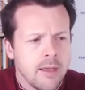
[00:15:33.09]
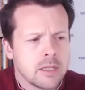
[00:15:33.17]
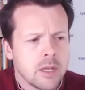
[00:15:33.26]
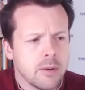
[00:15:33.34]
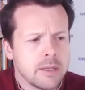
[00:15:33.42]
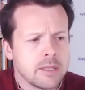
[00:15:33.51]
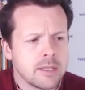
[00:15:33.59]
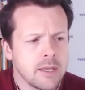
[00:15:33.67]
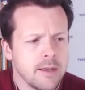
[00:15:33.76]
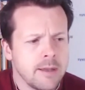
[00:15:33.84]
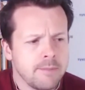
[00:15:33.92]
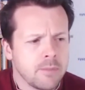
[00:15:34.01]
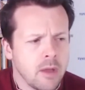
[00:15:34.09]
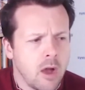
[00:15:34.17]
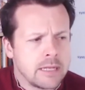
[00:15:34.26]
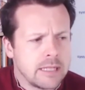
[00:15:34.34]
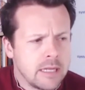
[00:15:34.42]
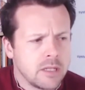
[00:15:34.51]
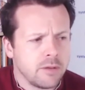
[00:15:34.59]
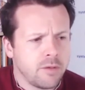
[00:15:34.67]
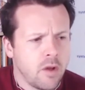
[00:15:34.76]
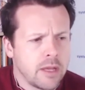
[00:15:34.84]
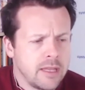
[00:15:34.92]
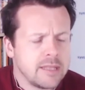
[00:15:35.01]
So it's
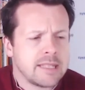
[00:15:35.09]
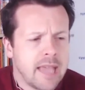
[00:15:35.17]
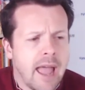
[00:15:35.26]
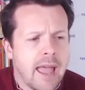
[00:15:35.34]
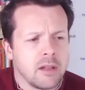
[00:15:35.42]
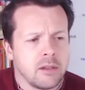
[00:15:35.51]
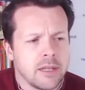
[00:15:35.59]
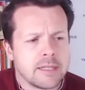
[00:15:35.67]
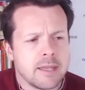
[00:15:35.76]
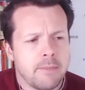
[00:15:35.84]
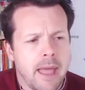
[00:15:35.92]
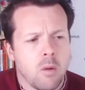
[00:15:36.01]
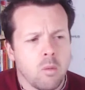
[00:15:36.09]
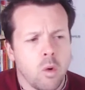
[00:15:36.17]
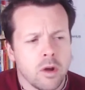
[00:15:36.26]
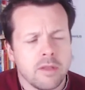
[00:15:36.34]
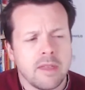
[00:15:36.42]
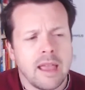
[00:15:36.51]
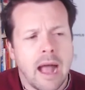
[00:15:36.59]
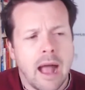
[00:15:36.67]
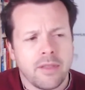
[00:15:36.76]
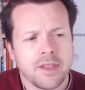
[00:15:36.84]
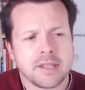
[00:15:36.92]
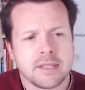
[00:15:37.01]
identifying in scale, it's about what are the
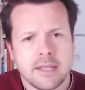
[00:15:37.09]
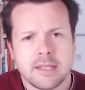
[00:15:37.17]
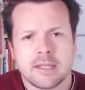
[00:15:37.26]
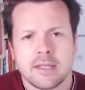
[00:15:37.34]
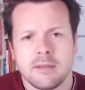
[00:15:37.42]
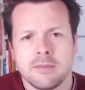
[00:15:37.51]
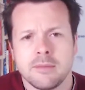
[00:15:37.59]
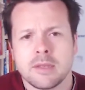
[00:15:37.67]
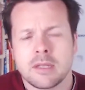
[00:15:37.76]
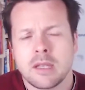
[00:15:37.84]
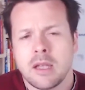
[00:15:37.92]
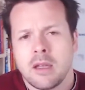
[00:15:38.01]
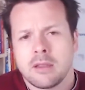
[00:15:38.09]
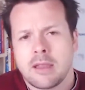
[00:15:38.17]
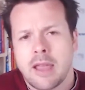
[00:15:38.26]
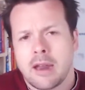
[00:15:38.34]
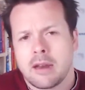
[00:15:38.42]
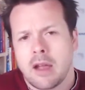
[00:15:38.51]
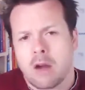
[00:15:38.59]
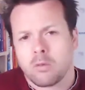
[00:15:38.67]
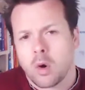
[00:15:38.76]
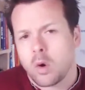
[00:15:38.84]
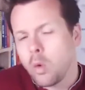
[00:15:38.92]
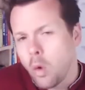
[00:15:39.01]
other systems that are
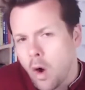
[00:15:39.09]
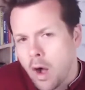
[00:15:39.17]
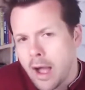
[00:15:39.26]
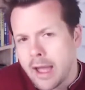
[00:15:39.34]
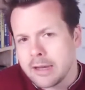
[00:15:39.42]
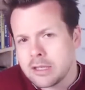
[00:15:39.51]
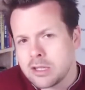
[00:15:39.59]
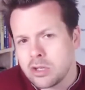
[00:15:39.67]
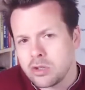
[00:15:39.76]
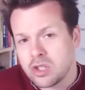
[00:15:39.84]
required to,